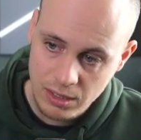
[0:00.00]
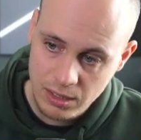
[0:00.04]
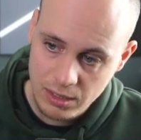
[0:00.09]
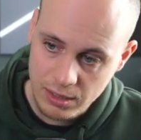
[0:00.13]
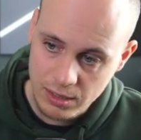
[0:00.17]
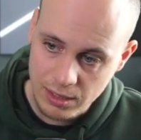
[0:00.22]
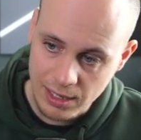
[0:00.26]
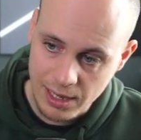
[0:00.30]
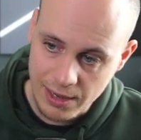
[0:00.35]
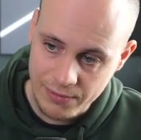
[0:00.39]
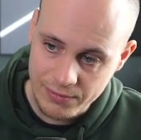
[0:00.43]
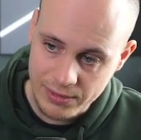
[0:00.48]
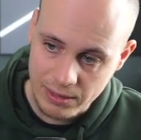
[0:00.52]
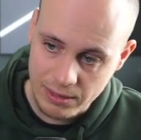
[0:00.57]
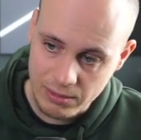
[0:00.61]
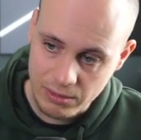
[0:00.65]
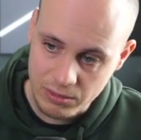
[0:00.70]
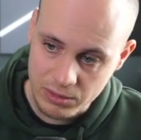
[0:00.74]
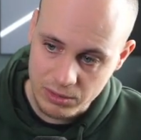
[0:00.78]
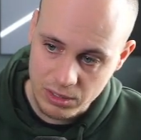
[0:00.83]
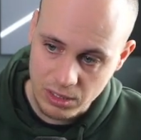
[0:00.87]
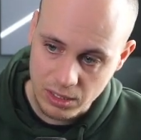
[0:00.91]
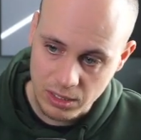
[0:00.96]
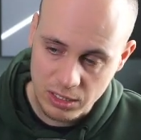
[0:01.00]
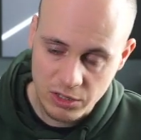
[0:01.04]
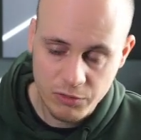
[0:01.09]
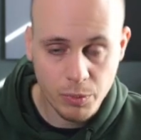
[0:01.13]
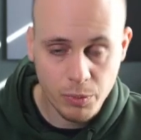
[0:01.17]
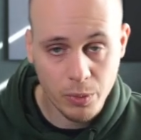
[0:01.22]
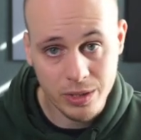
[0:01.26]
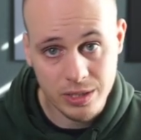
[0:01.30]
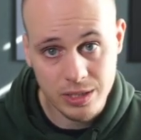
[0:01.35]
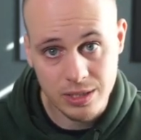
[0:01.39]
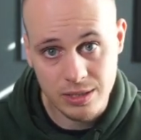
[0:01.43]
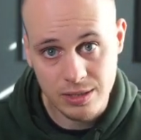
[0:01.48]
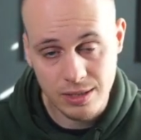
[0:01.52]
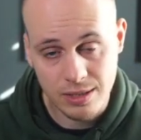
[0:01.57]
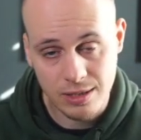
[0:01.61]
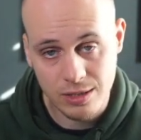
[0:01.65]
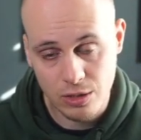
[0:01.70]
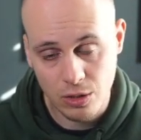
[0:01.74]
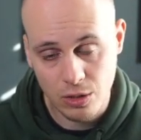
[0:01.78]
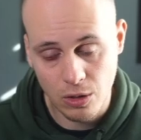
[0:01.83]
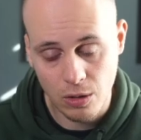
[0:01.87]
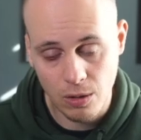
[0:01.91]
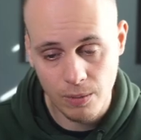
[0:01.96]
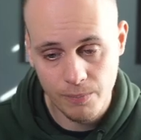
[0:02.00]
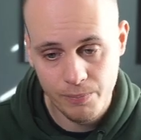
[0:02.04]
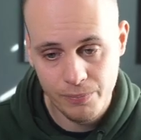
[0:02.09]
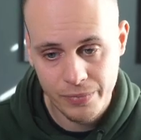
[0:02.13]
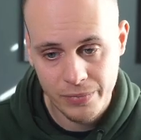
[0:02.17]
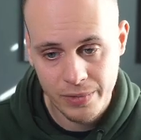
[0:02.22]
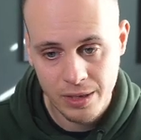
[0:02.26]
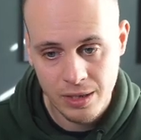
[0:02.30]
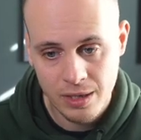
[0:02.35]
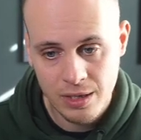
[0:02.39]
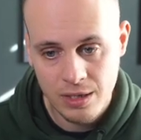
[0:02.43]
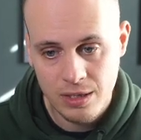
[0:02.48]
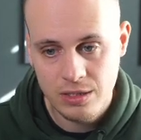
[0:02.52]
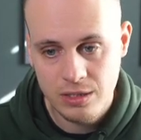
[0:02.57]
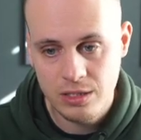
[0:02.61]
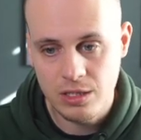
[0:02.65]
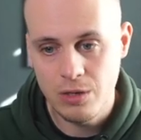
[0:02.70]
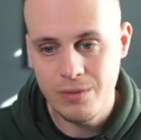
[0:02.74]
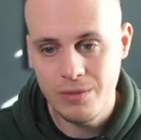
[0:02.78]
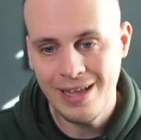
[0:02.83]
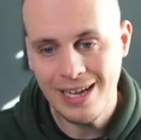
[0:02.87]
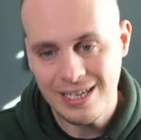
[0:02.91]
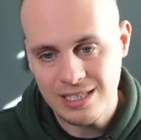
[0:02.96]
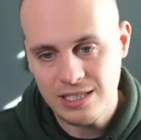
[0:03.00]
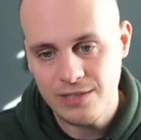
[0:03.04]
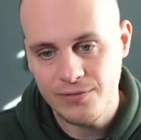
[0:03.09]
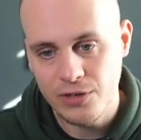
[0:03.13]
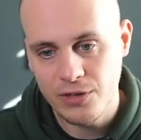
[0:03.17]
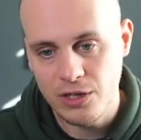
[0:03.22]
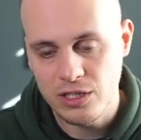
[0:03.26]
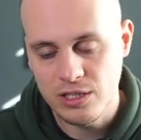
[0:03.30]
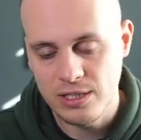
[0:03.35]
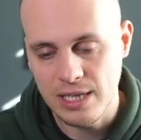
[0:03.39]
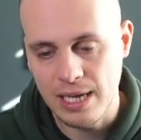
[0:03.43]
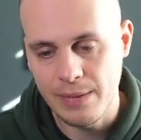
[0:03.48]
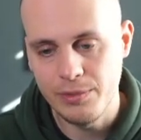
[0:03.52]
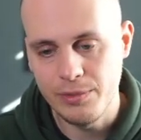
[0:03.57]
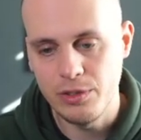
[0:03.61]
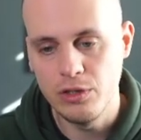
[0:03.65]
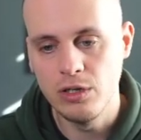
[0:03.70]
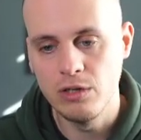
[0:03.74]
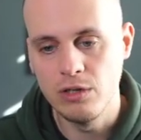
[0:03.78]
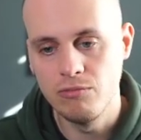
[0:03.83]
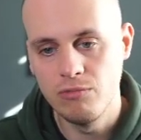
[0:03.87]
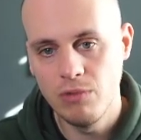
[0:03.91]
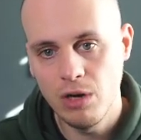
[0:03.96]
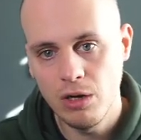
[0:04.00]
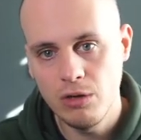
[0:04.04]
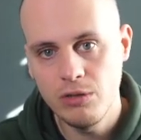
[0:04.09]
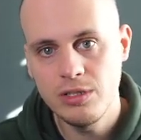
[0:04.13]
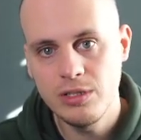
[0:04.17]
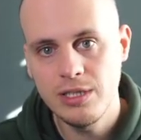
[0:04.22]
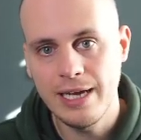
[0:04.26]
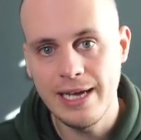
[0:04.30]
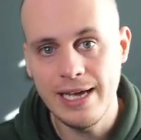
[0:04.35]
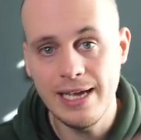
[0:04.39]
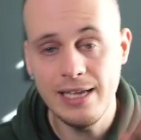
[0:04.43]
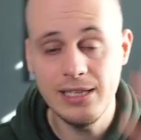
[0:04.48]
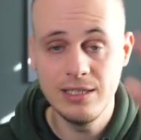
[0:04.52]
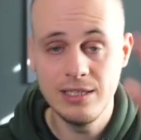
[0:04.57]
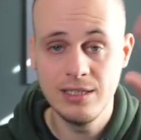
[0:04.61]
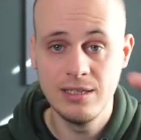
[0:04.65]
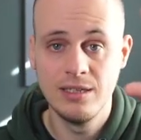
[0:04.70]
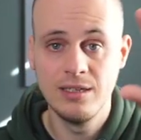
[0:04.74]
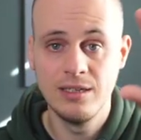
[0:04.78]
The left arrow is kind of pointing to the dot. So that's the first tip. You can rotate